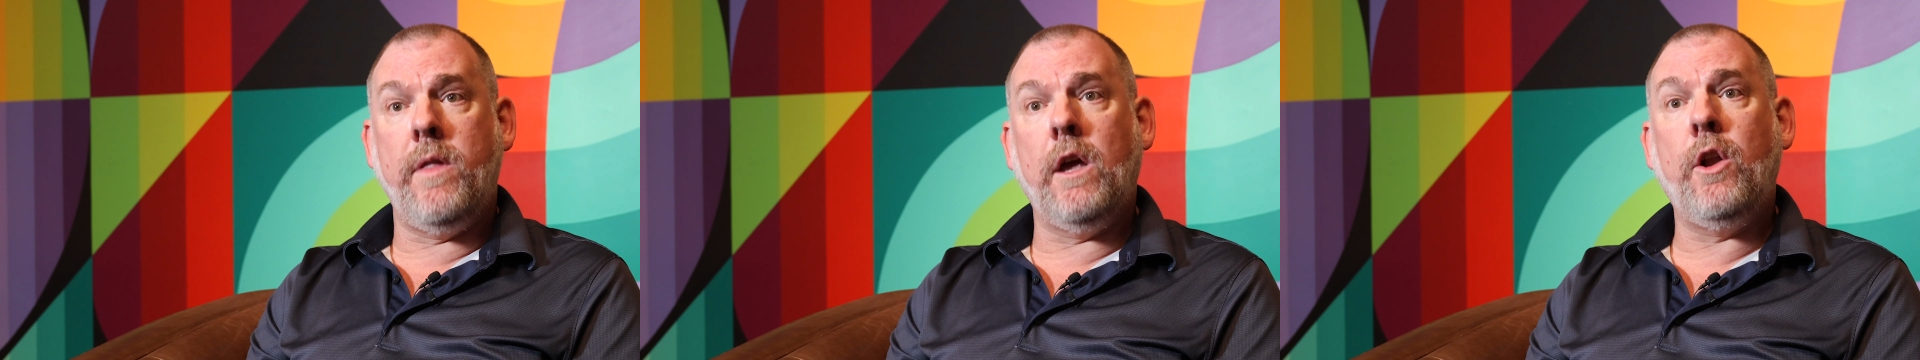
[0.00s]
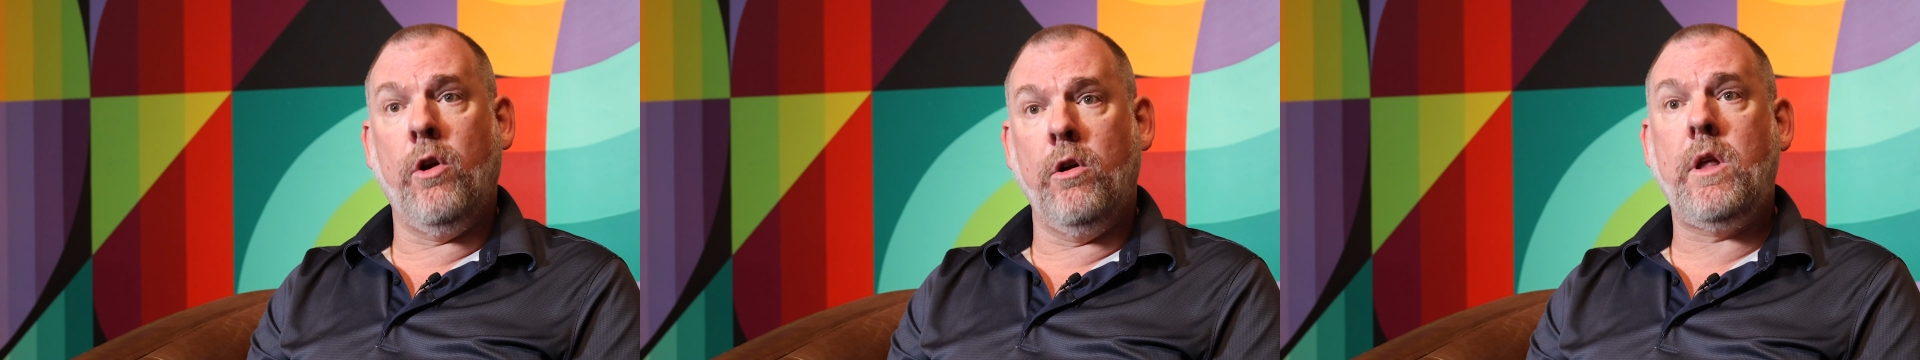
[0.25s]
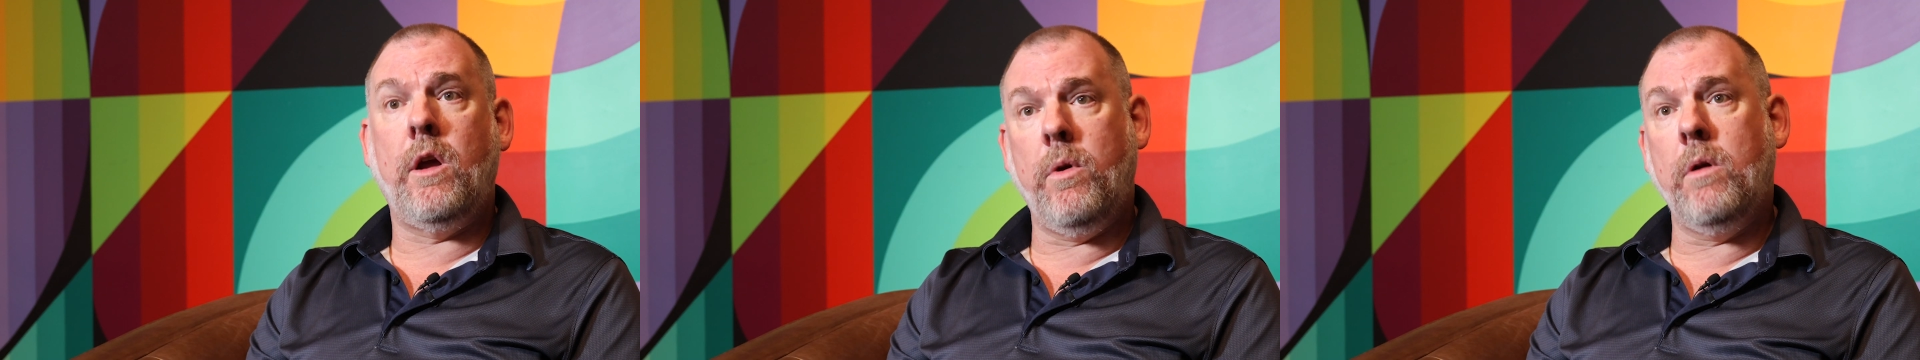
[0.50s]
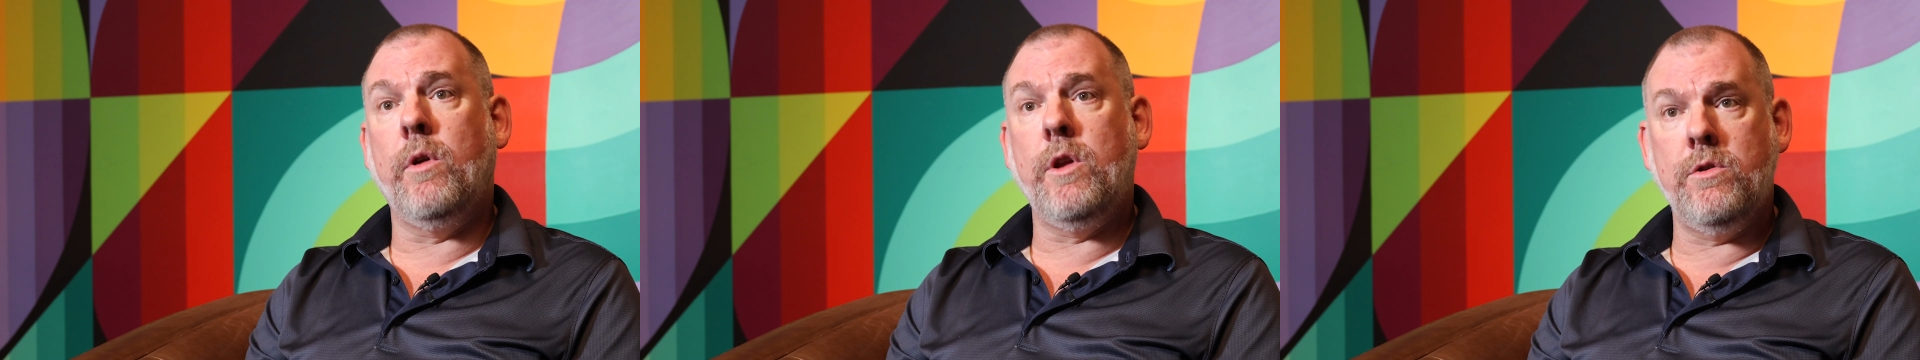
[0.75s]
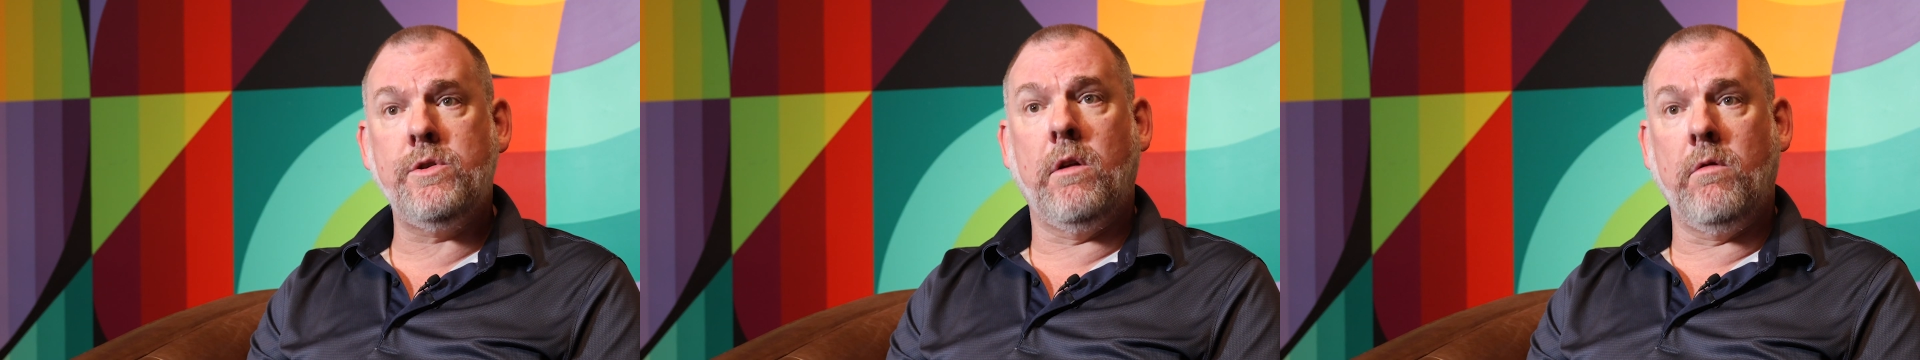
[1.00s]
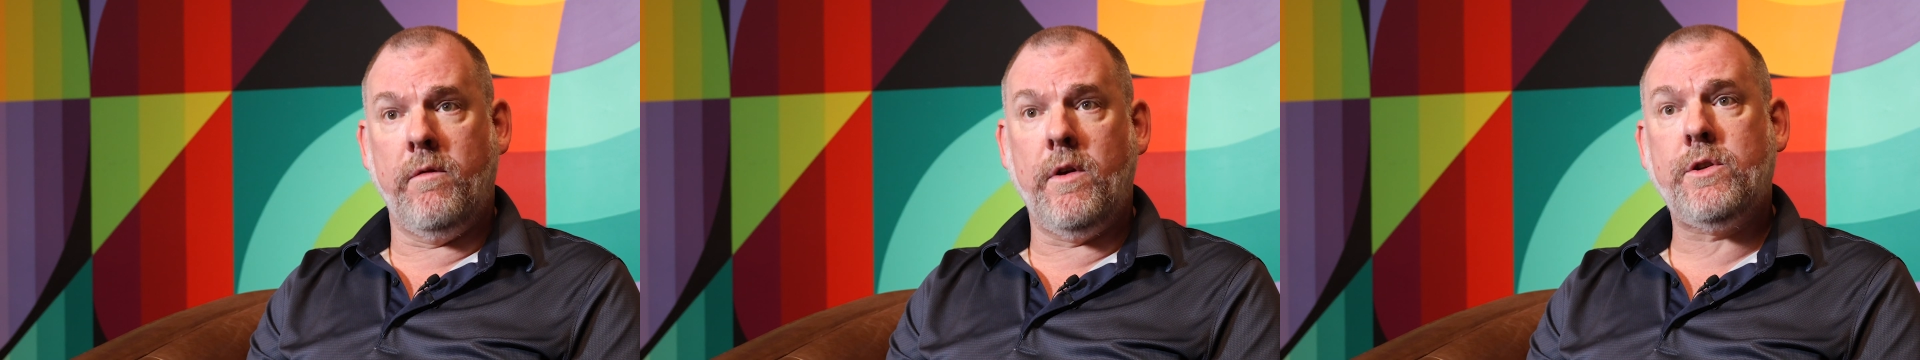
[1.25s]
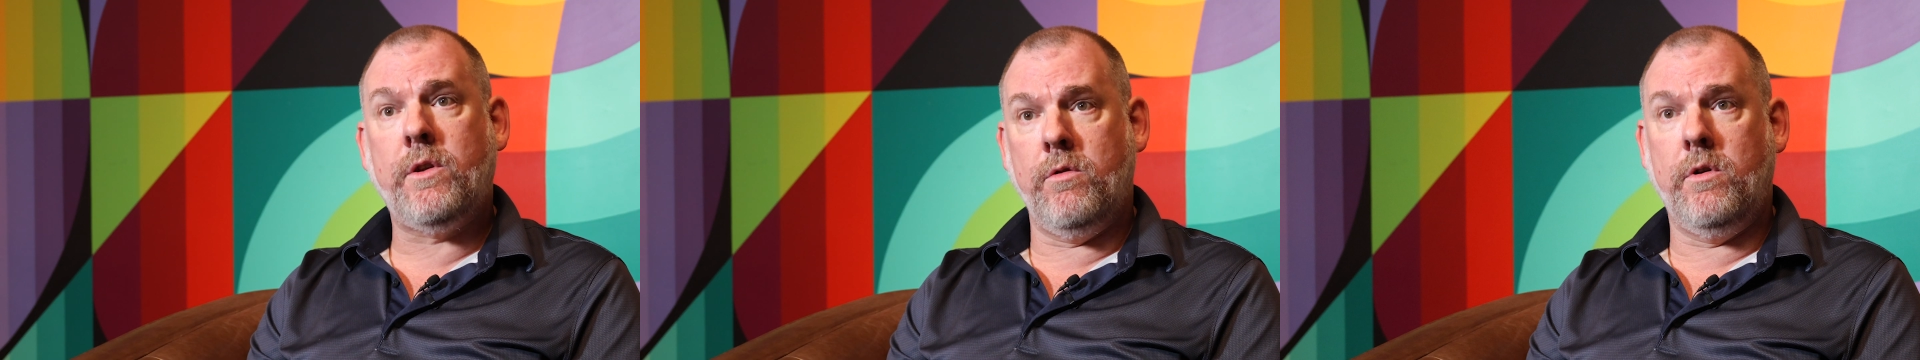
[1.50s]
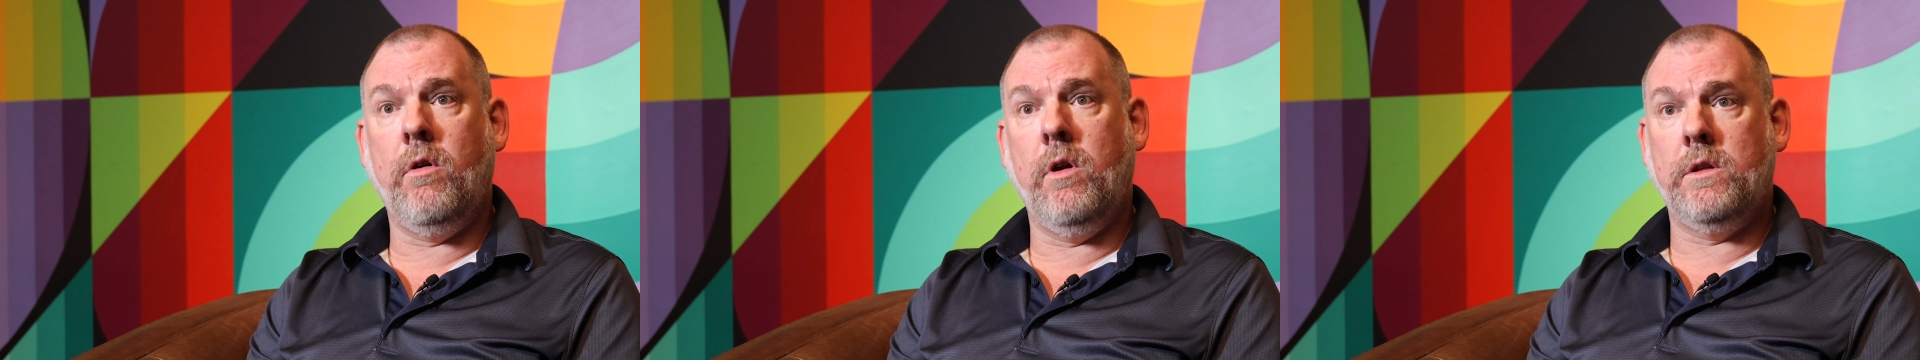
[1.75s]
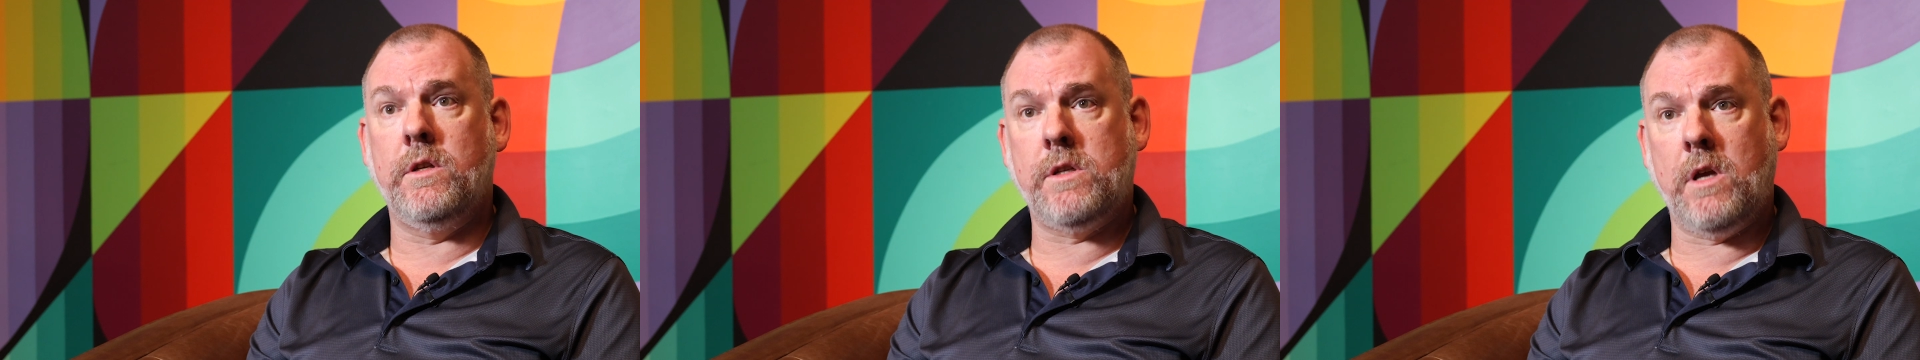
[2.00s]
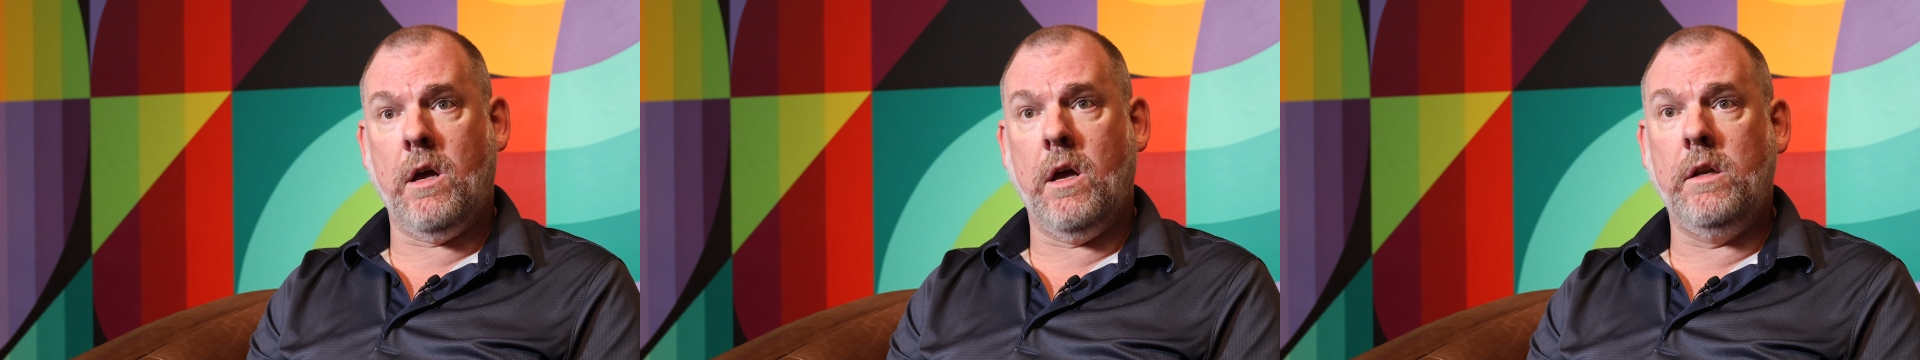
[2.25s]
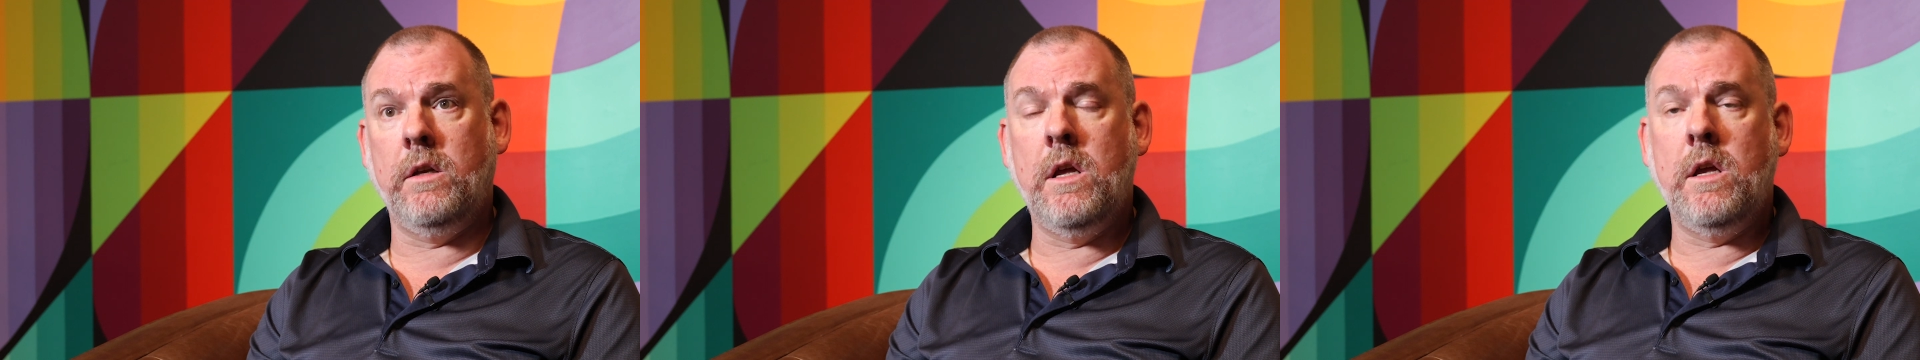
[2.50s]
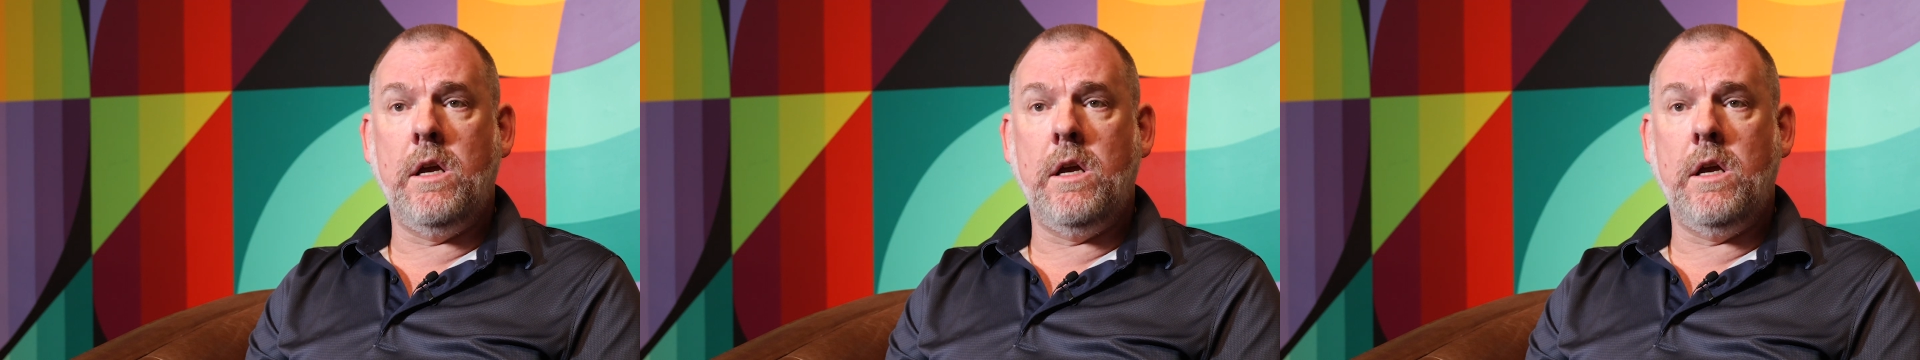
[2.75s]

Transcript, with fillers: They had heard that we were using Revizto during design